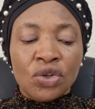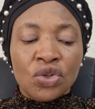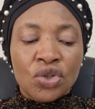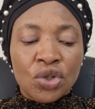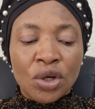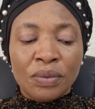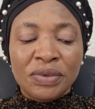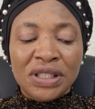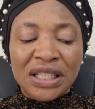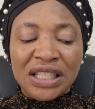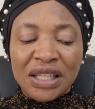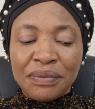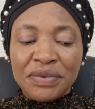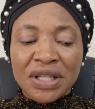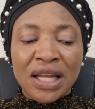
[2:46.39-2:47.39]
something
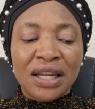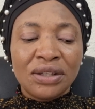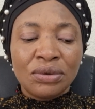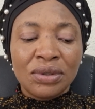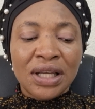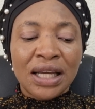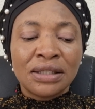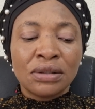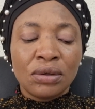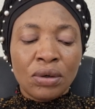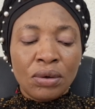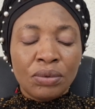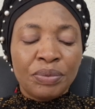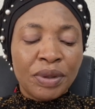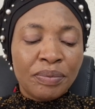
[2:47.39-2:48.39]
keep telling you that,
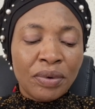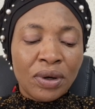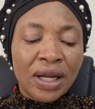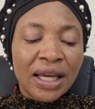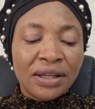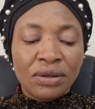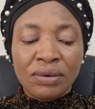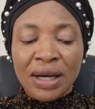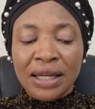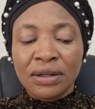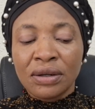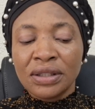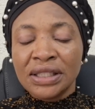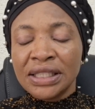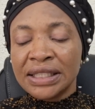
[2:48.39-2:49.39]
oh, people like you are
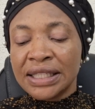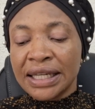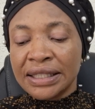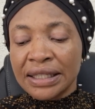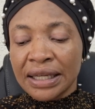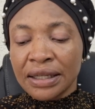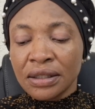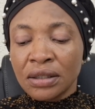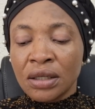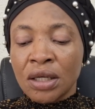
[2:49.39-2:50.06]
not needed there.